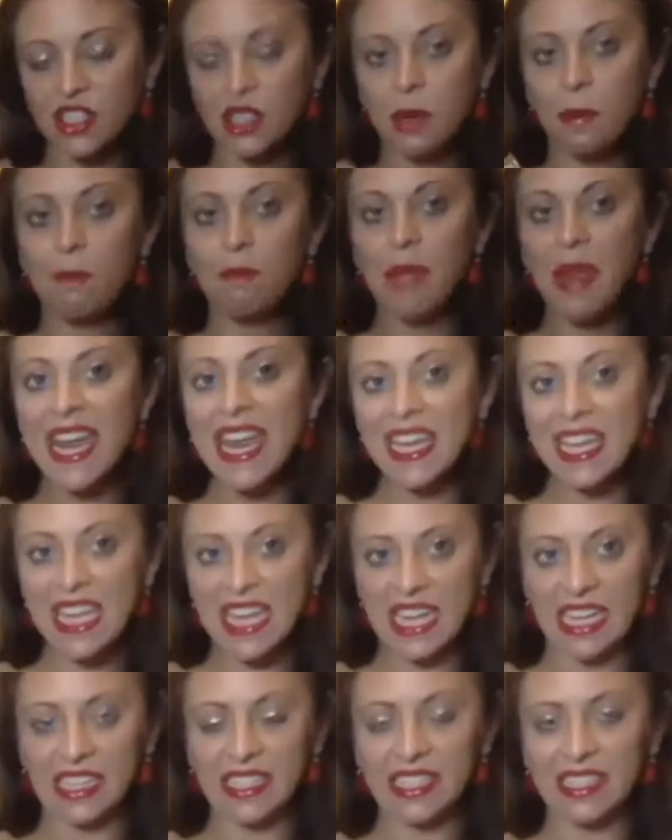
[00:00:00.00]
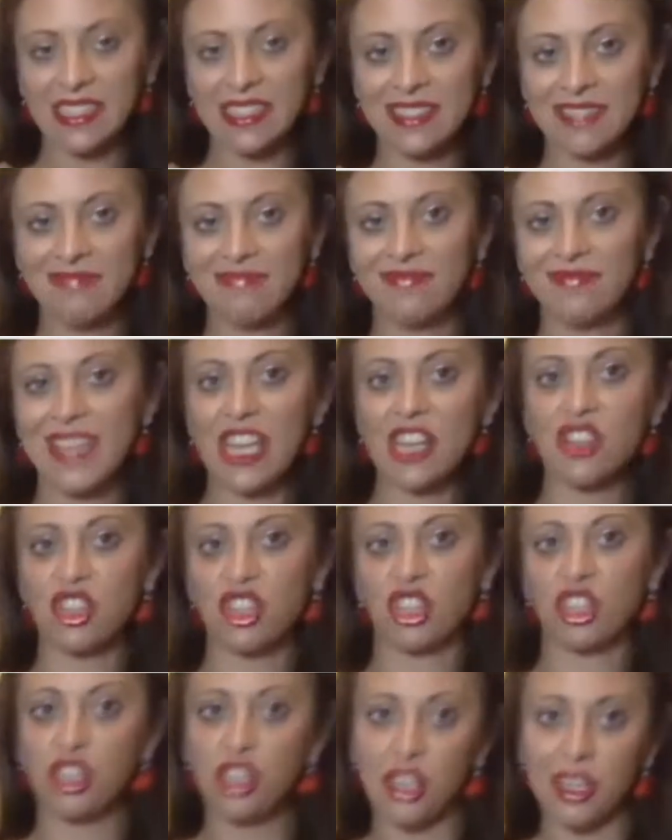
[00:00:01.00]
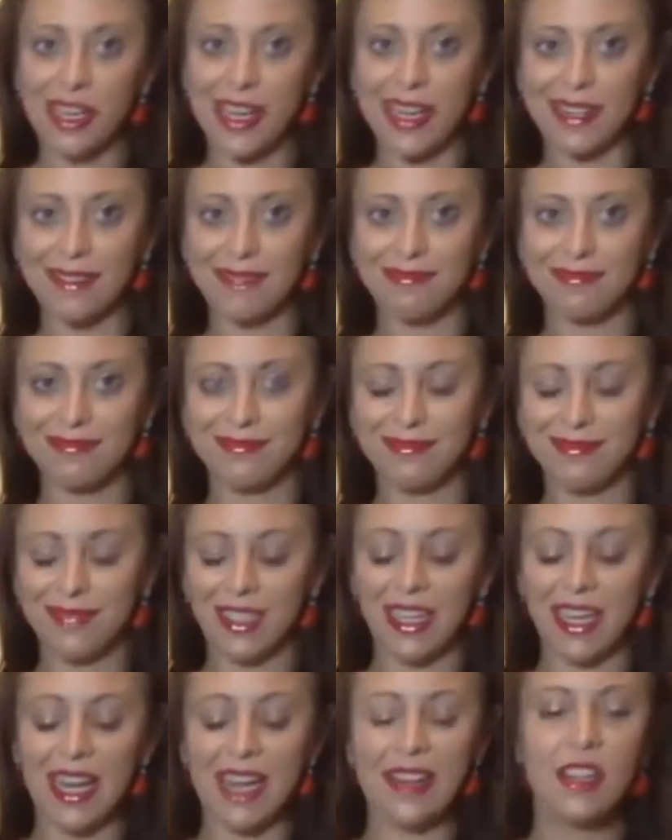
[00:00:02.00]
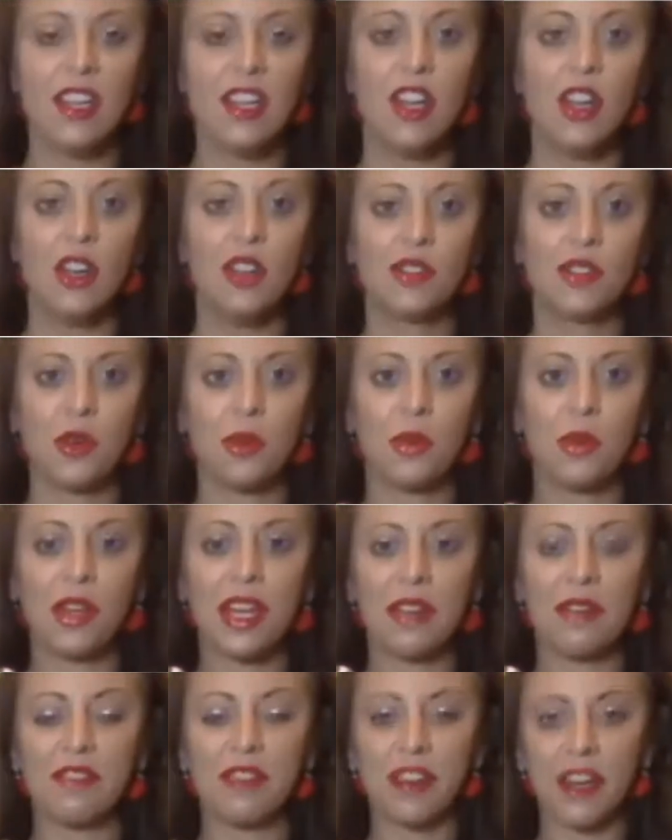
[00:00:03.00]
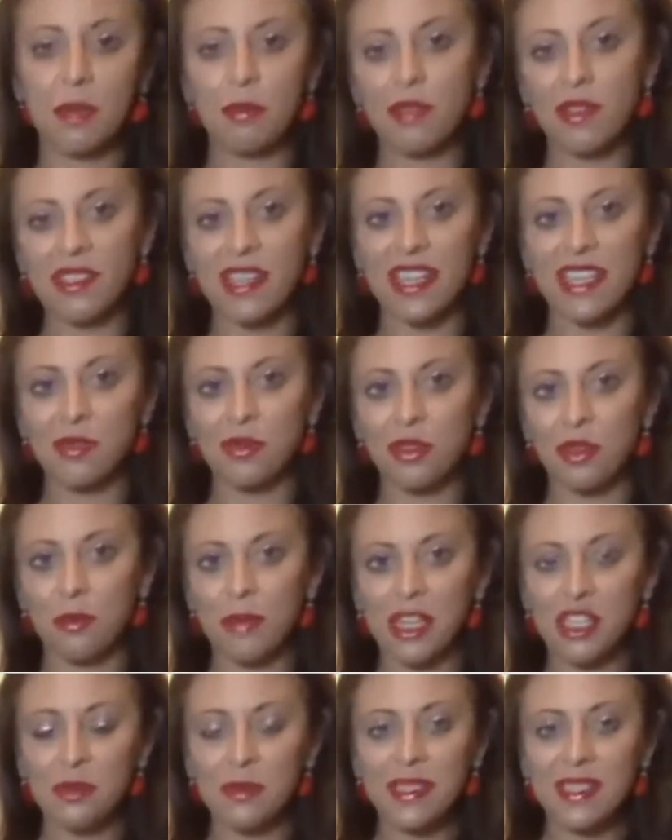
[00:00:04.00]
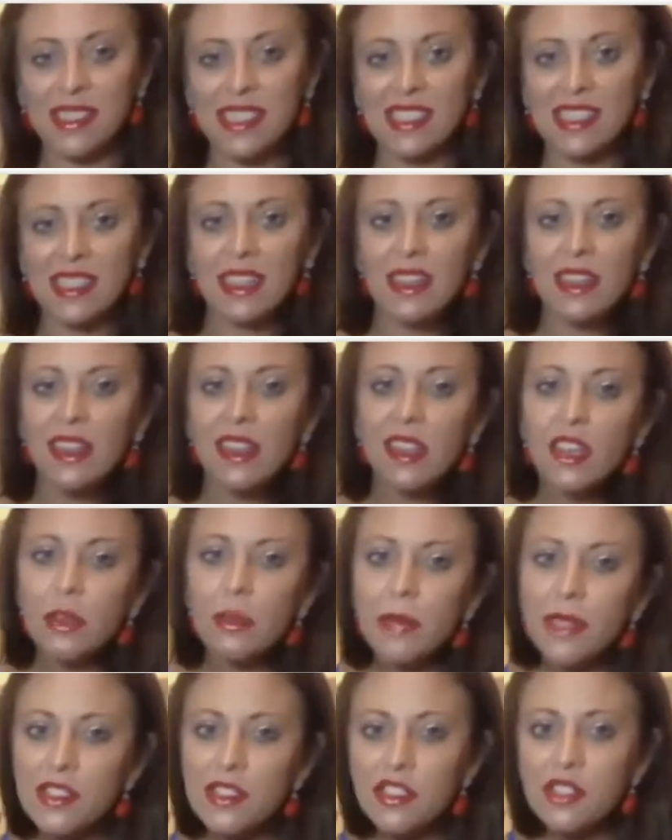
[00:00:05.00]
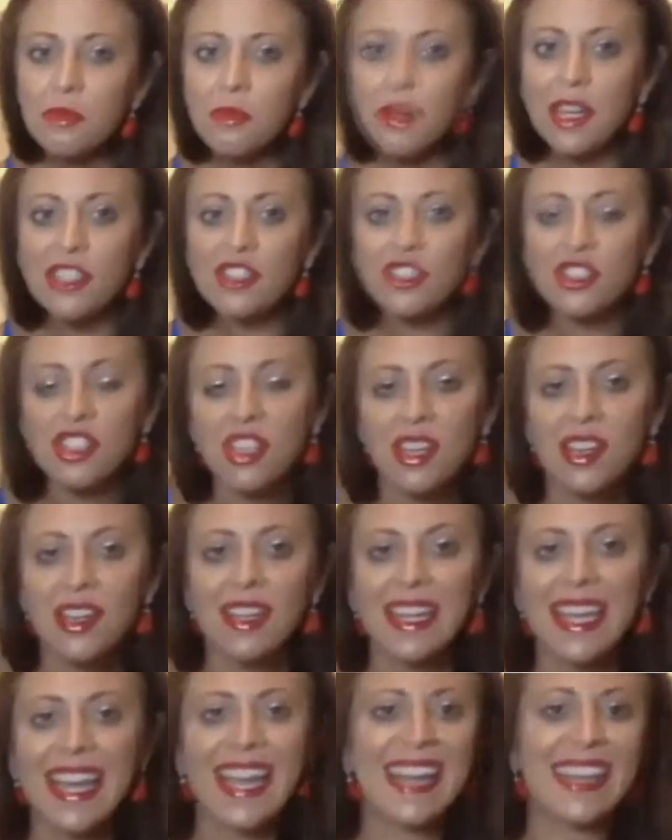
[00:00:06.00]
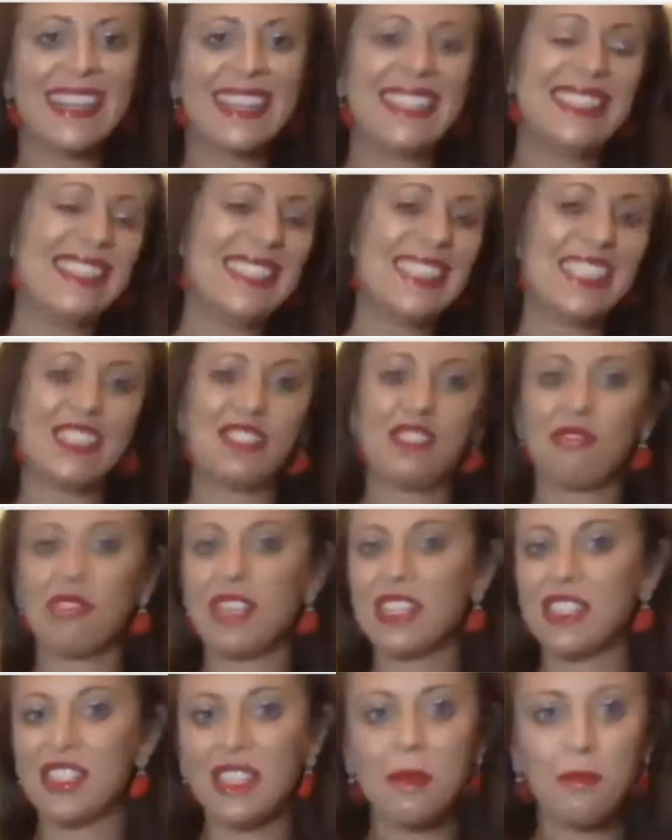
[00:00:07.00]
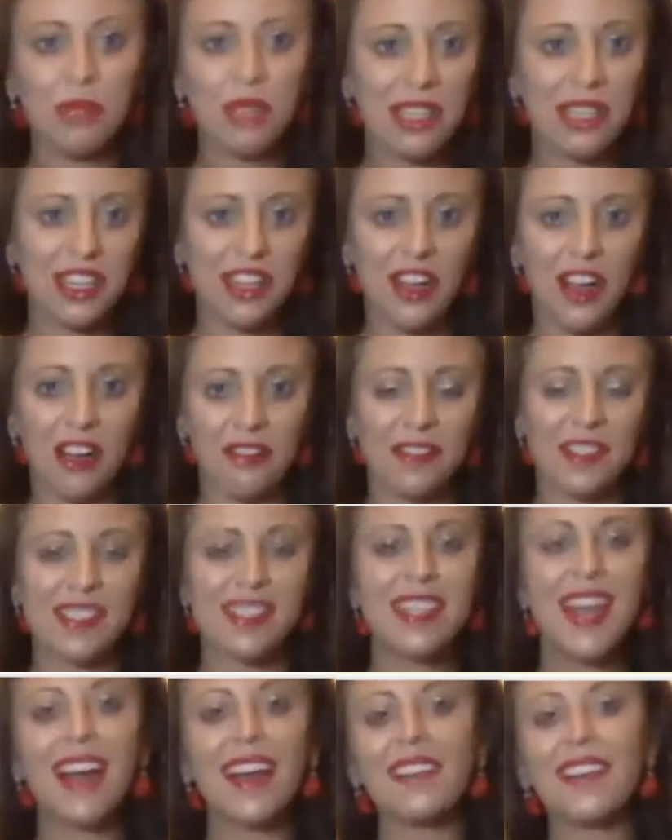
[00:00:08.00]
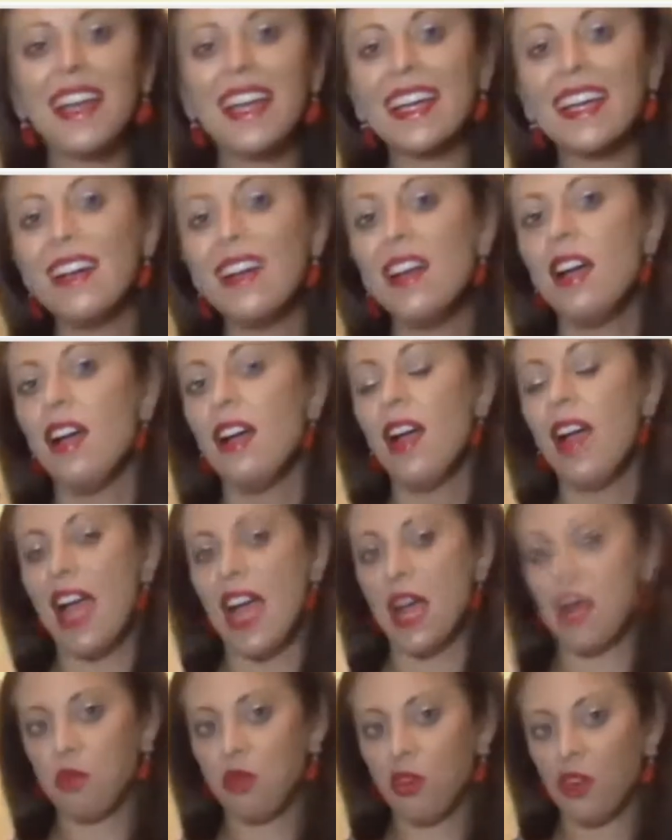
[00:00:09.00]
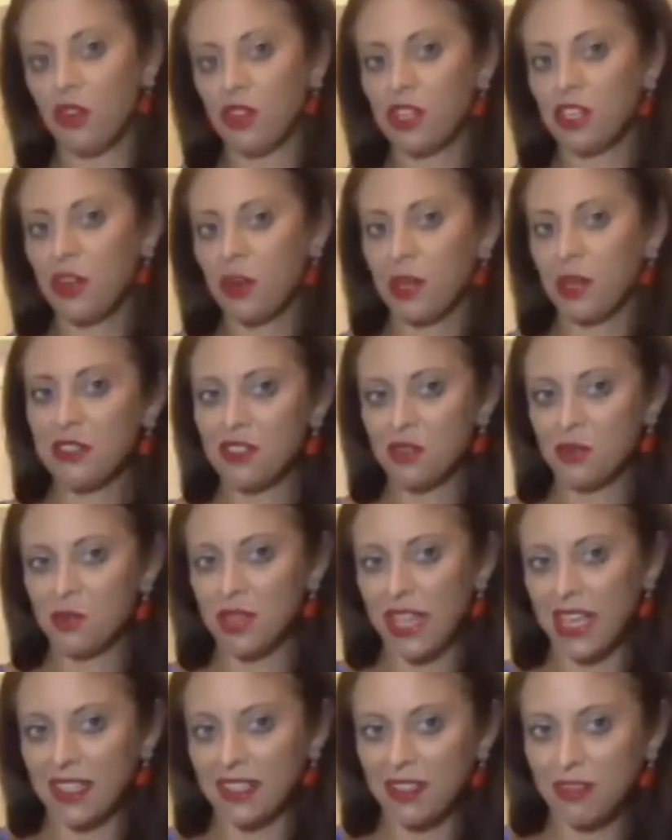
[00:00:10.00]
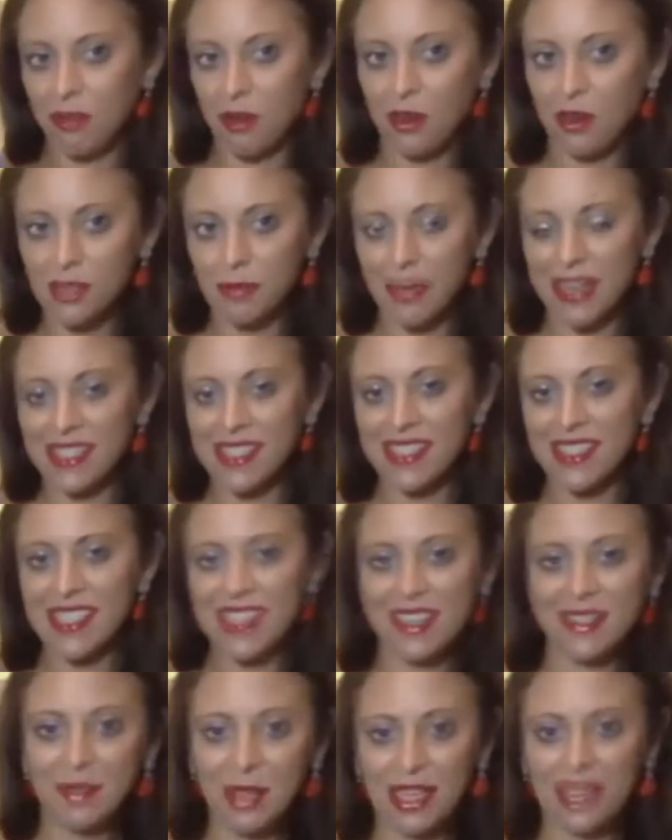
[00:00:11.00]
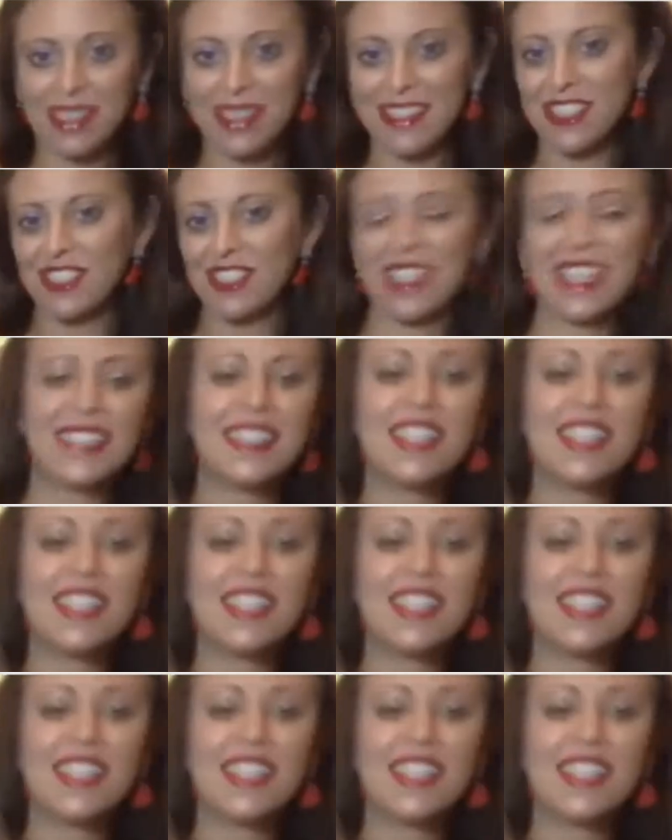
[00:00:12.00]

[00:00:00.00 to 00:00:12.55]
to baking than to cooking. Okay, so we get very precise with our measurements because a little bit too much and your drink is completely off. It's not like Emerald, he just would like throw spices in, and he's just like,